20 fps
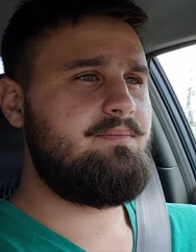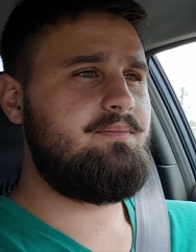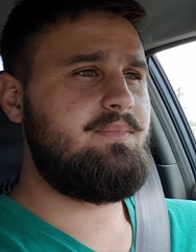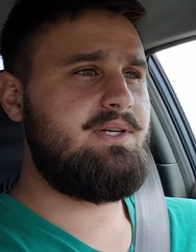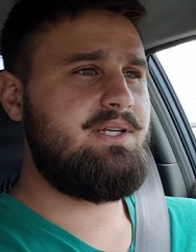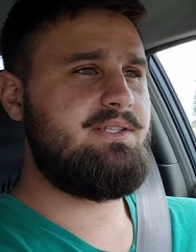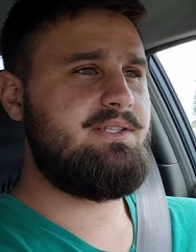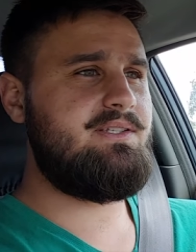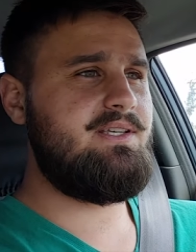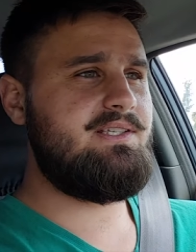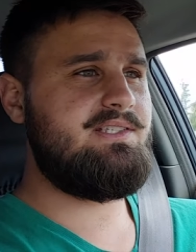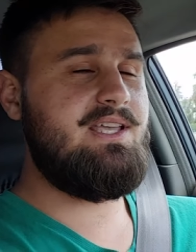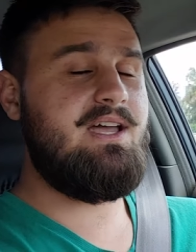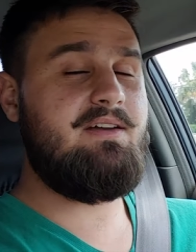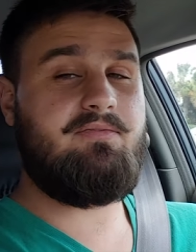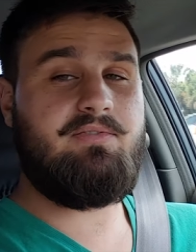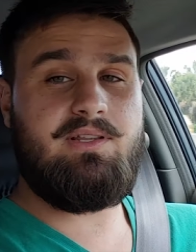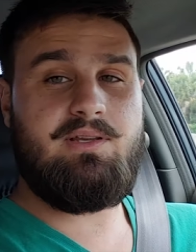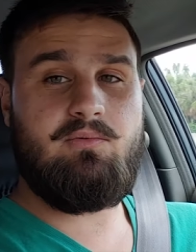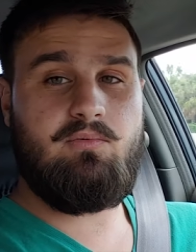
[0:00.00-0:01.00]
But it's
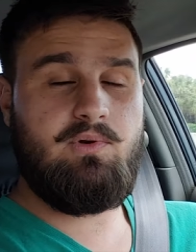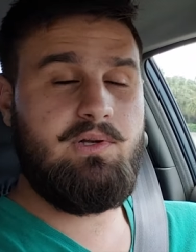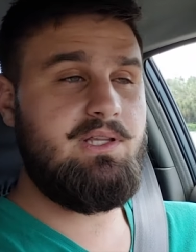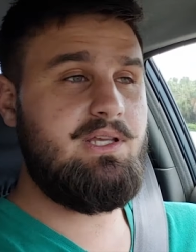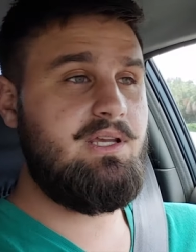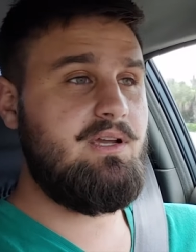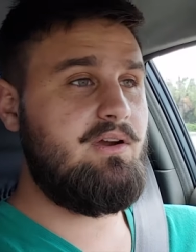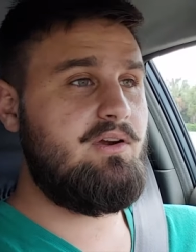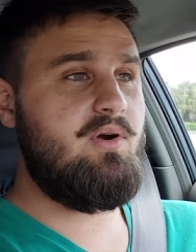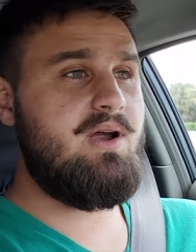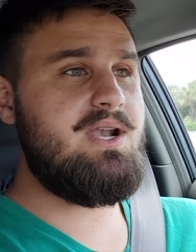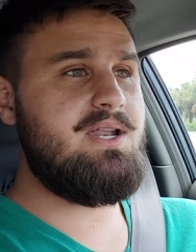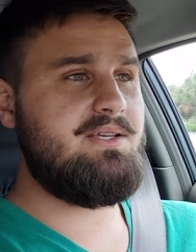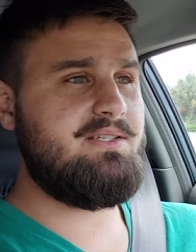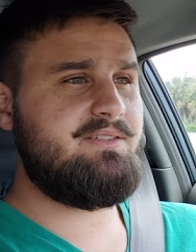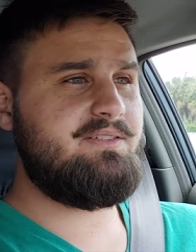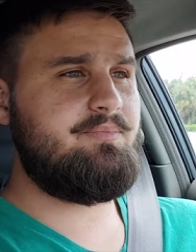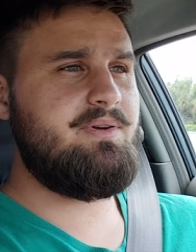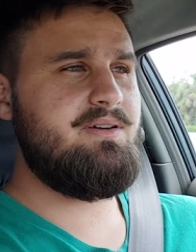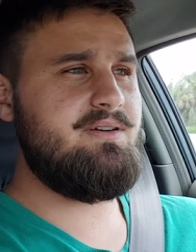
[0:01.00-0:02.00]
definitely really a great
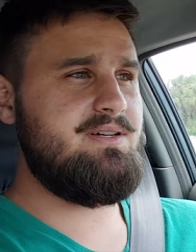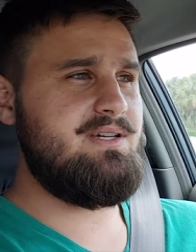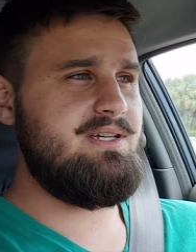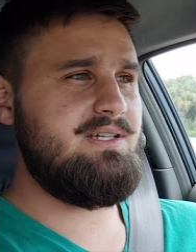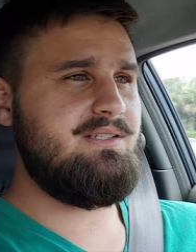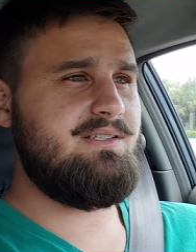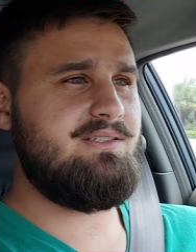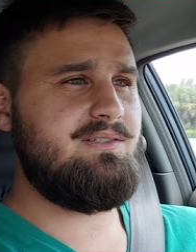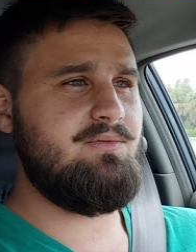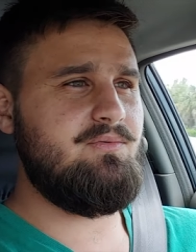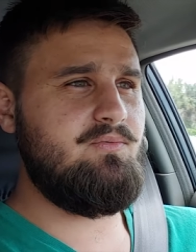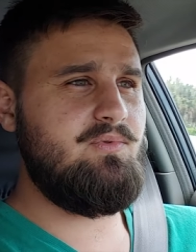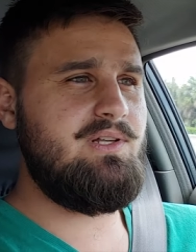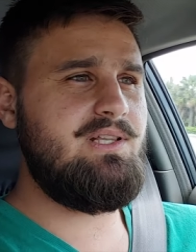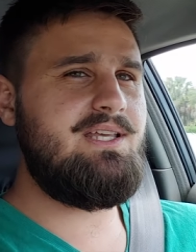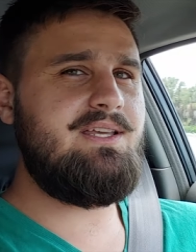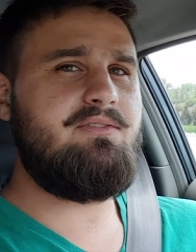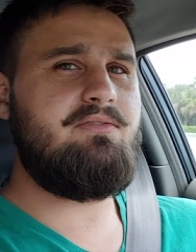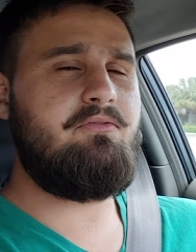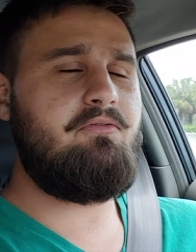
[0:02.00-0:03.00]
experience to
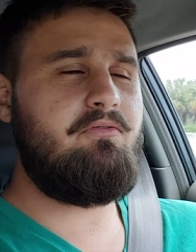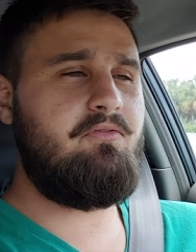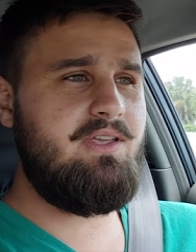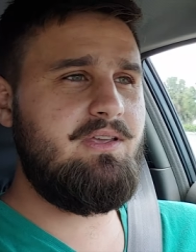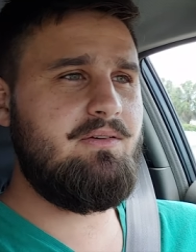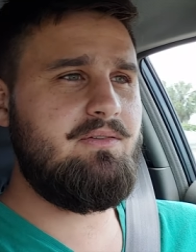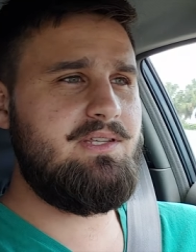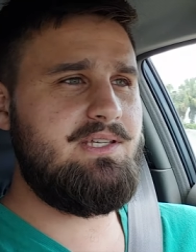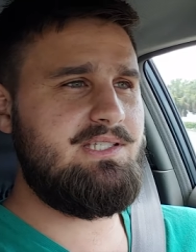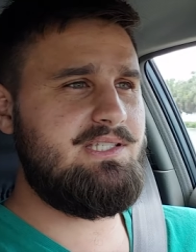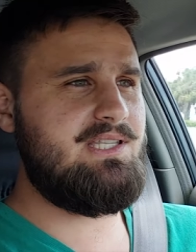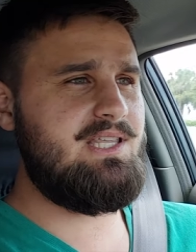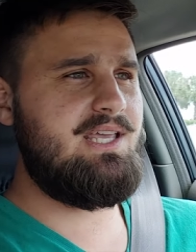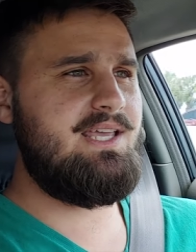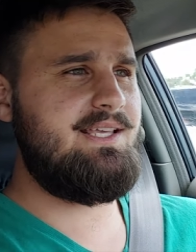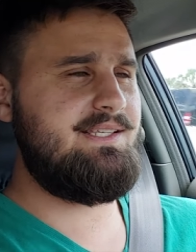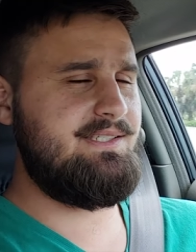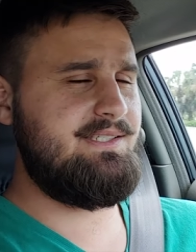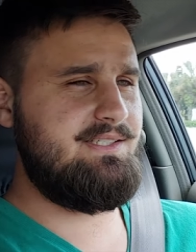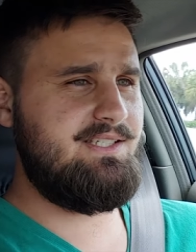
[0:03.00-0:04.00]
really feel these
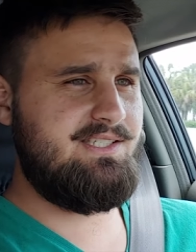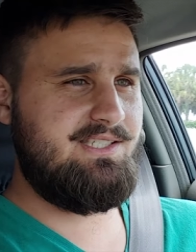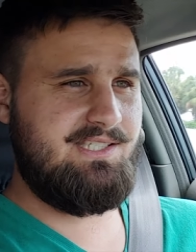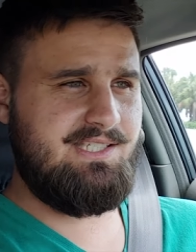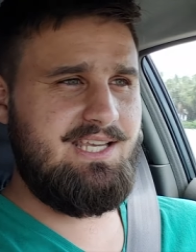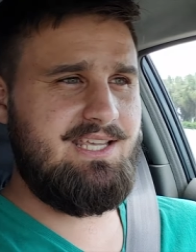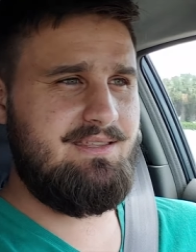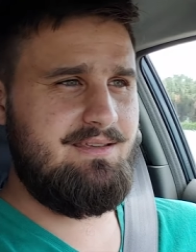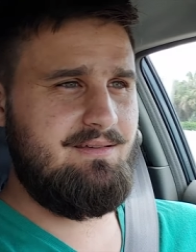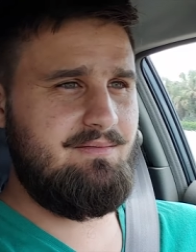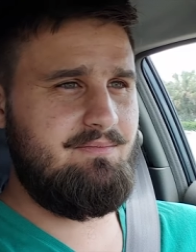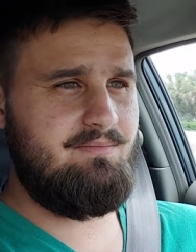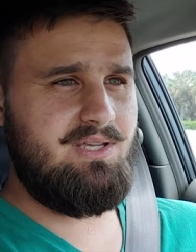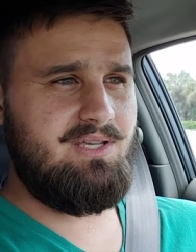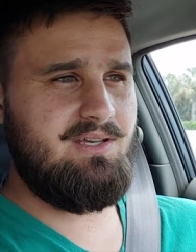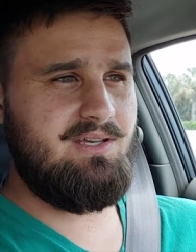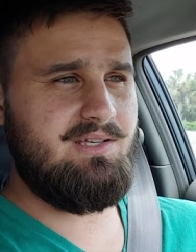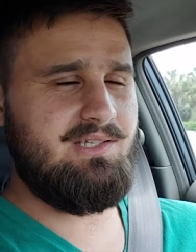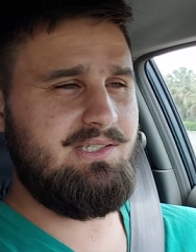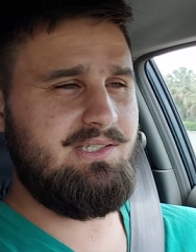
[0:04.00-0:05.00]
things and to see them,
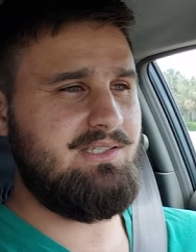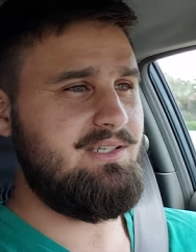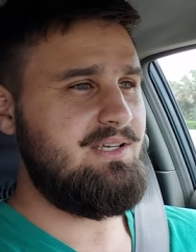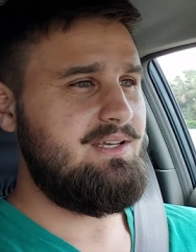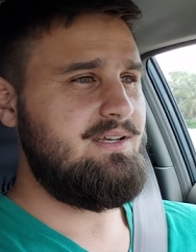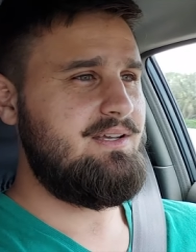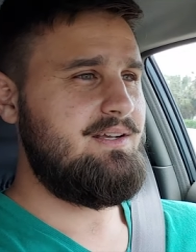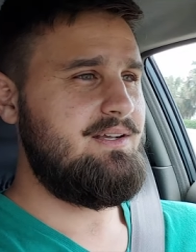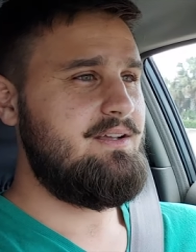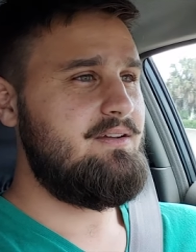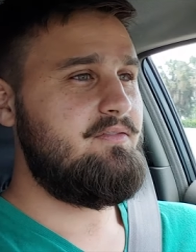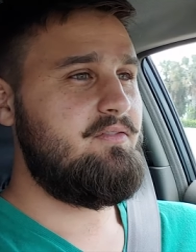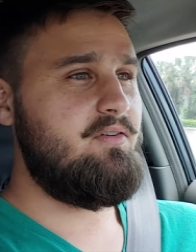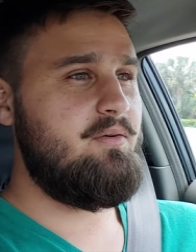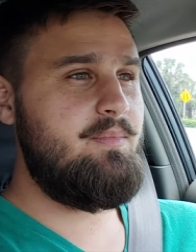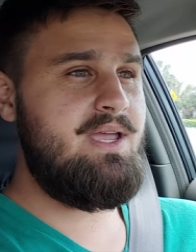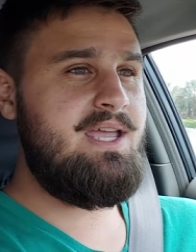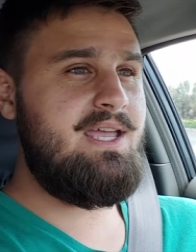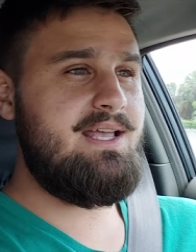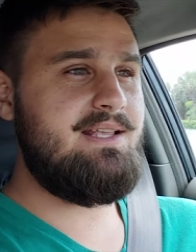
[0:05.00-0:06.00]
because for
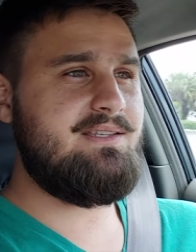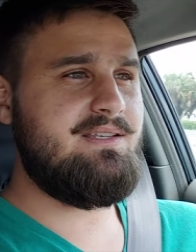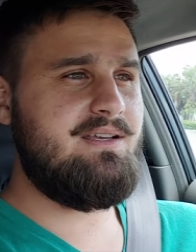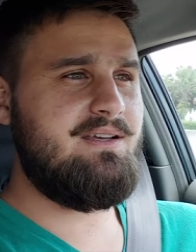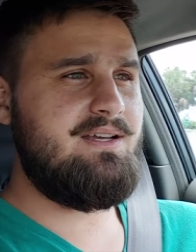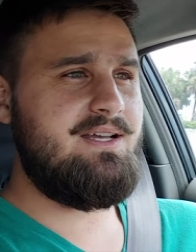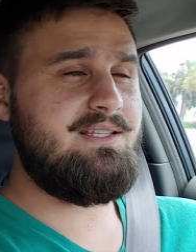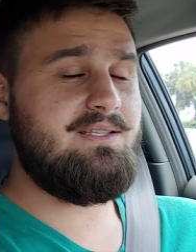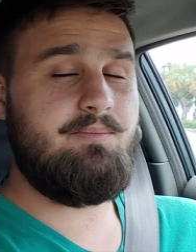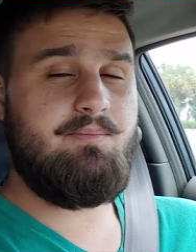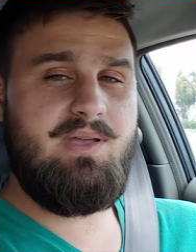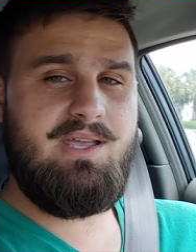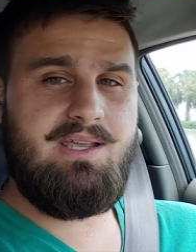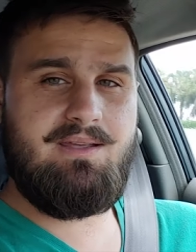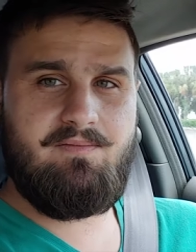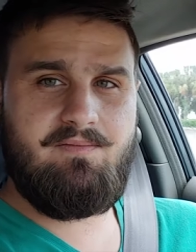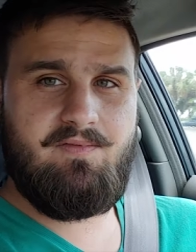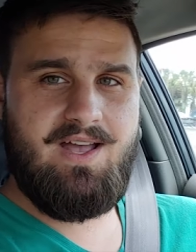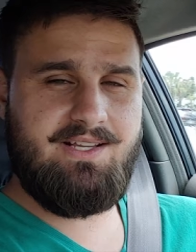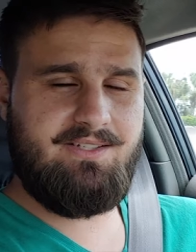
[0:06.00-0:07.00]
me, it's a big
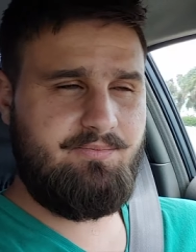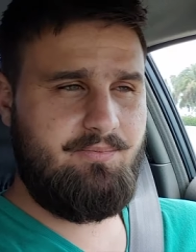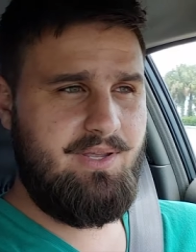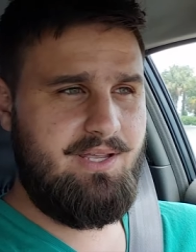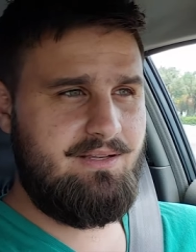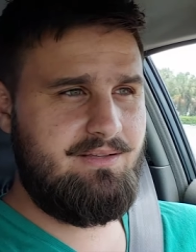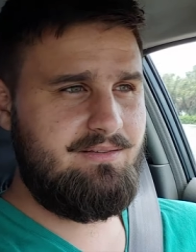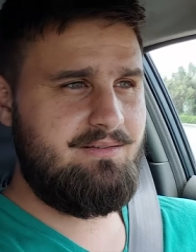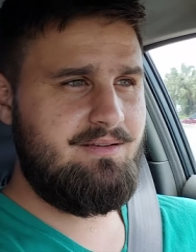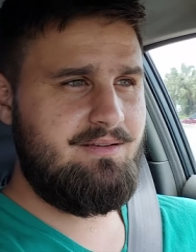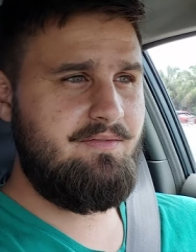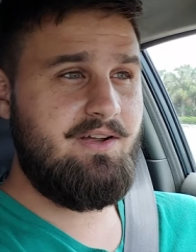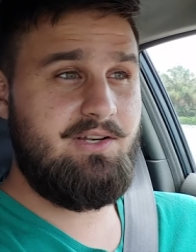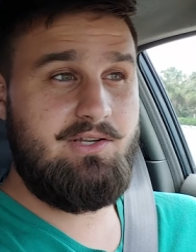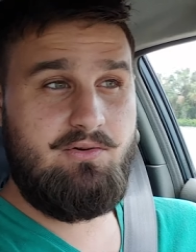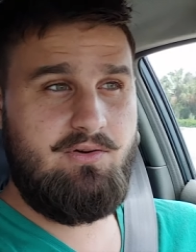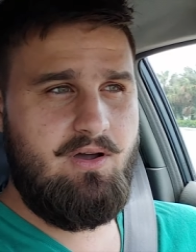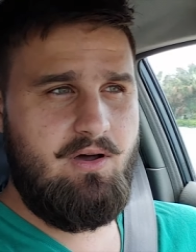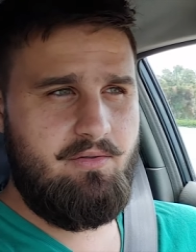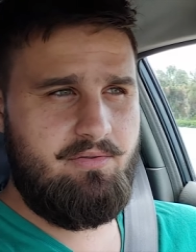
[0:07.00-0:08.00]
investment if I
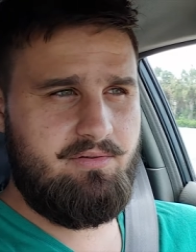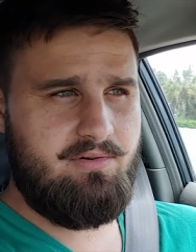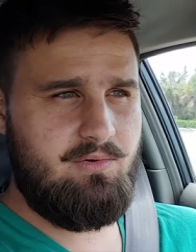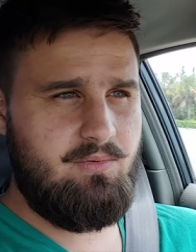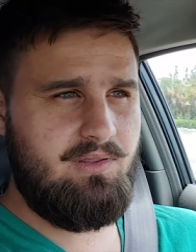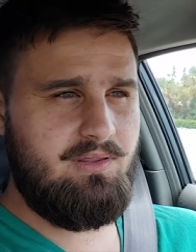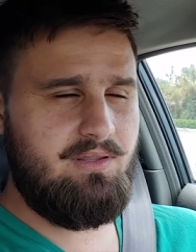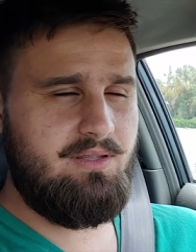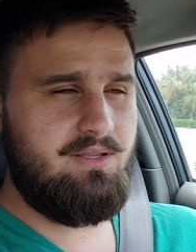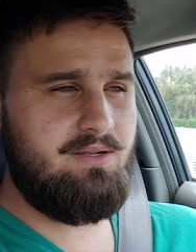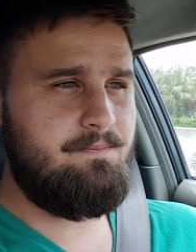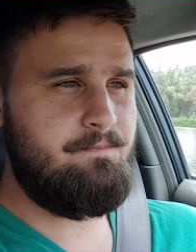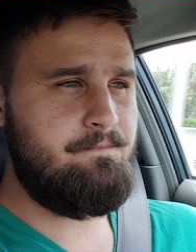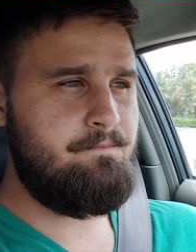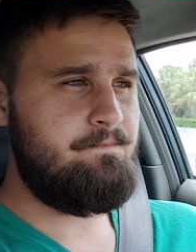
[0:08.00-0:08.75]
do go through with it.